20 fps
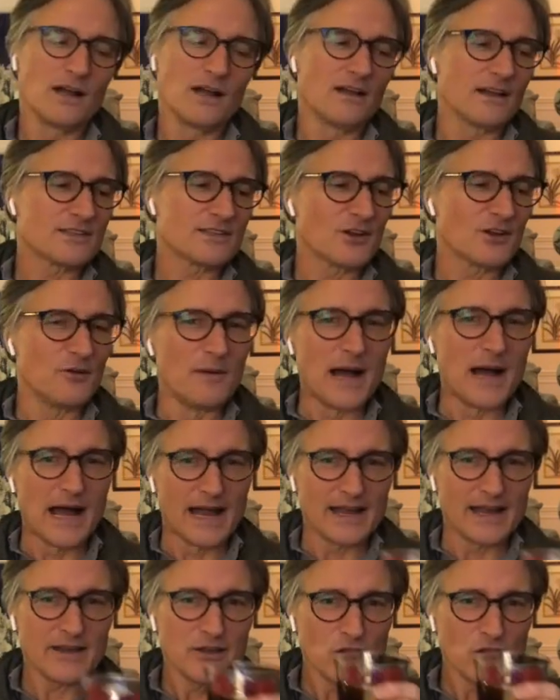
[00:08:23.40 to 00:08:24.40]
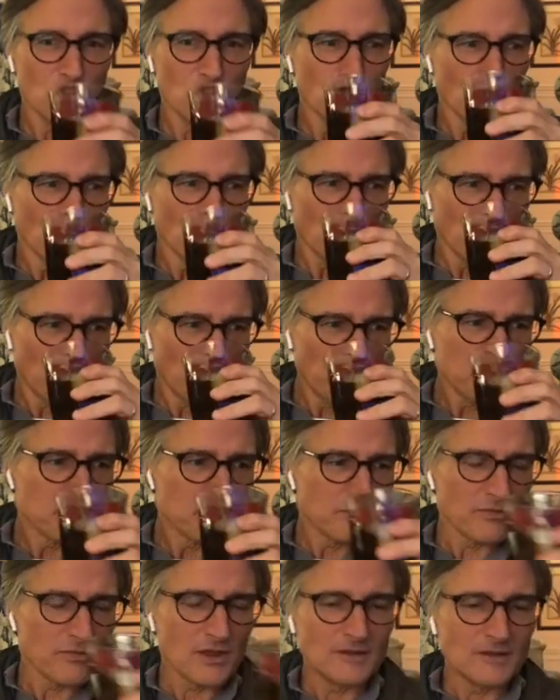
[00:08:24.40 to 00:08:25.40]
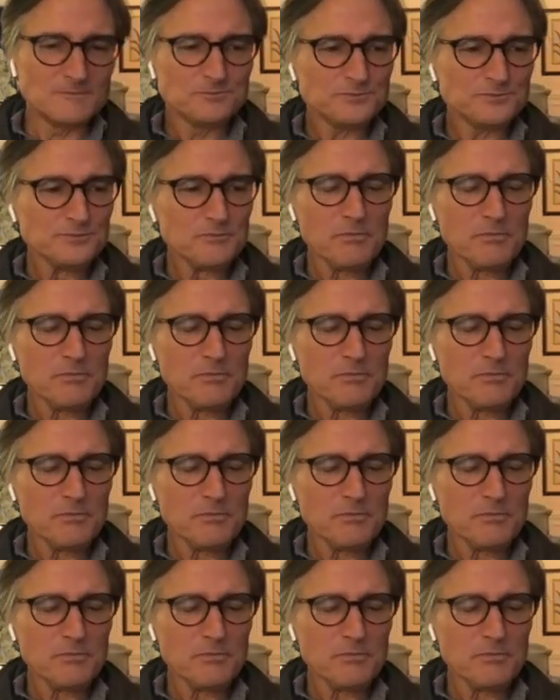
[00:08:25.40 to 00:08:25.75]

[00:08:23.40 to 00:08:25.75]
Well, so am I. Mm.